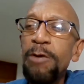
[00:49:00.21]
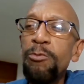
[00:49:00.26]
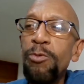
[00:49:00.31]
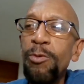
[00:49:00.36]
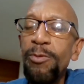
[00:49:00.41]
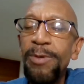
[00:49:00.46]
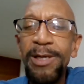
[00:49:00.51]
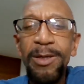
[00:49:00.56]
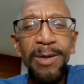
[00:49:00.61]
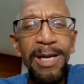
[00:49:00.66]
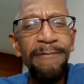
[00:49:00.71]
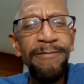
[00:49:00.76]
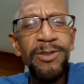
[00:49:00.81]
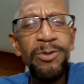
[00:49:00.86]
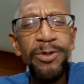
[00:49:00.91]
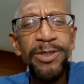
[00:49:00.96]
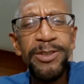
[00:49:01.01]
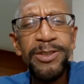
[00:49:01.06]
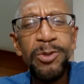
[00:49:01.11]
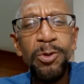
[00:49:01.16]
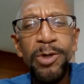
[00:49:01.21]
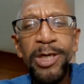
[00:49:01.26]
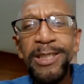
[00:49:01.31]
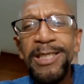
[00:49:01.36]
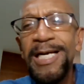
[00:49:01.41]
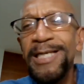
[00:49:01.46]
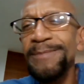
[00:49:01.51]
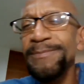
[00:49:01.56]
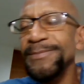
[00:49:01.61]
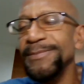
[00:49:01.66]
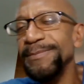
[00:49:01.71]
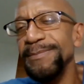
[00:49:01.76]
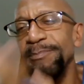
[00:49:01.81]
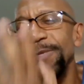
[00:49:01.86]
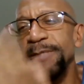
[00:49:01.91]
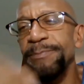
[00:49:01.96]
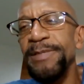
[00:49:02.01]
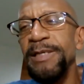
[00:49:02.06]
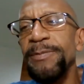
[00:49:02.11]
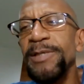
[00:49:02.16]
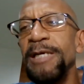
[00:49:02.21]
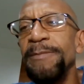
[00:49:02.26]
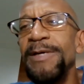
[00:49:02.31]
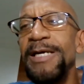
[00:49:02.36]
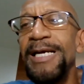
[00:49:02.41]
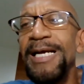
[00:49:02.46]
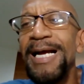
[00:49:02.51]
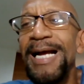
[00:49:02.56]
I'm gonna tell you a story, not mix people up.